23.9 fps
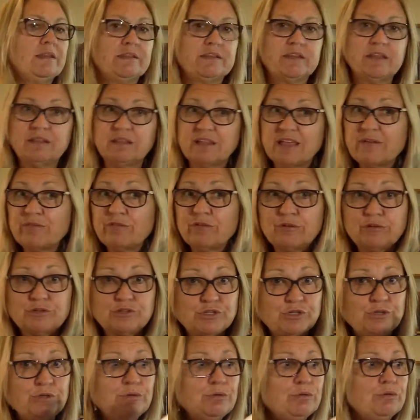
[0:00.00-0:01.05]
the level
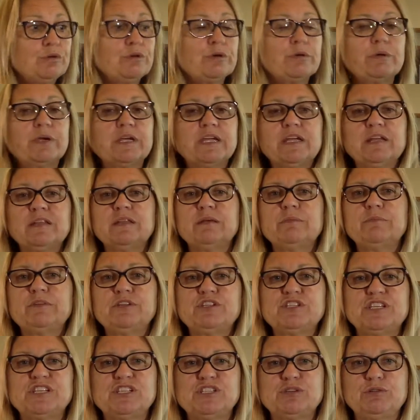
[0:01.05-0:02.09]
2 curriculum,
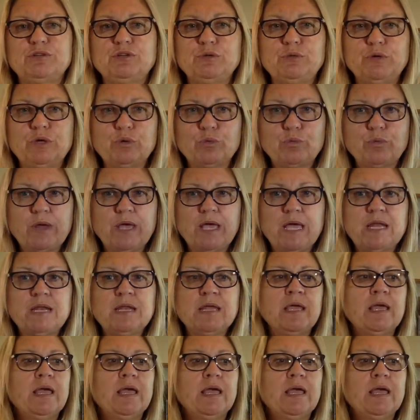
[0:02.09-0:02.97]
which I showed you in red,